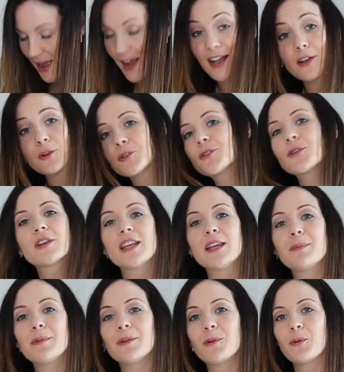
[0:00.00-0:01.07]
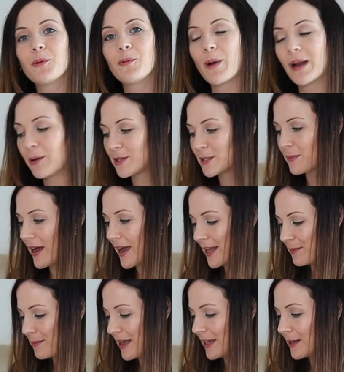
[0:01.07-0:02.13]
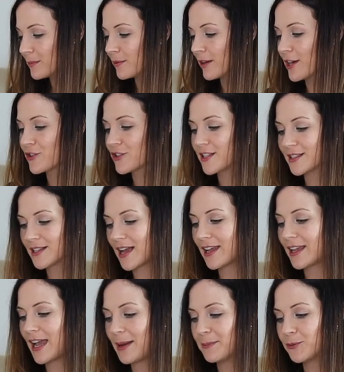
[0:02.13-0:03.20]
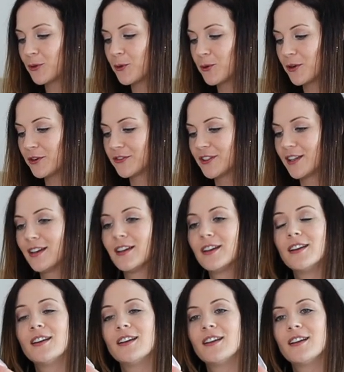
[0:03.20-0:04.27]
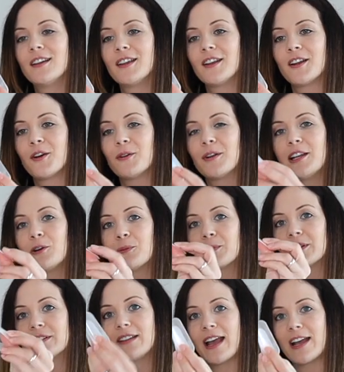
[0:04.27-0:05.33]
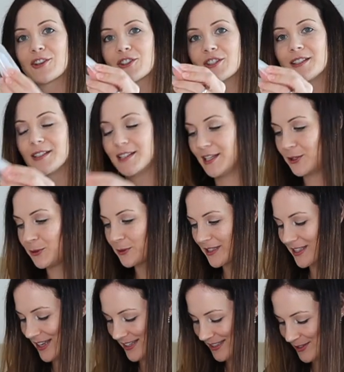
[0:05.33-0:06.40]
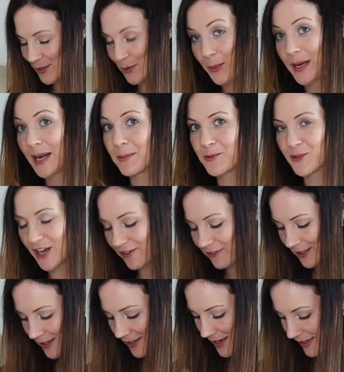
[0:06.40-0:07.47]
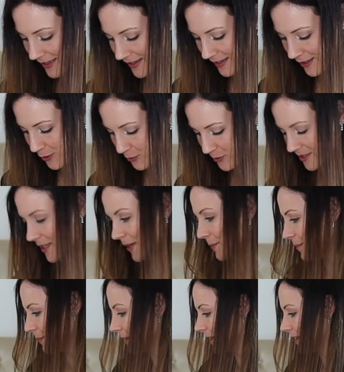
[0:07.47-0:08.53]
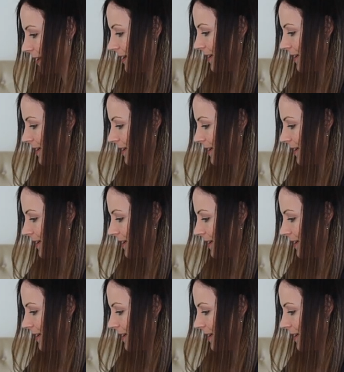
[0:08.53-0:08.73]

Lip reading: I also keep, when I was buying makeup brushes, I kept all of the, you know, little protection seals. So when I'm traveling, I use them, but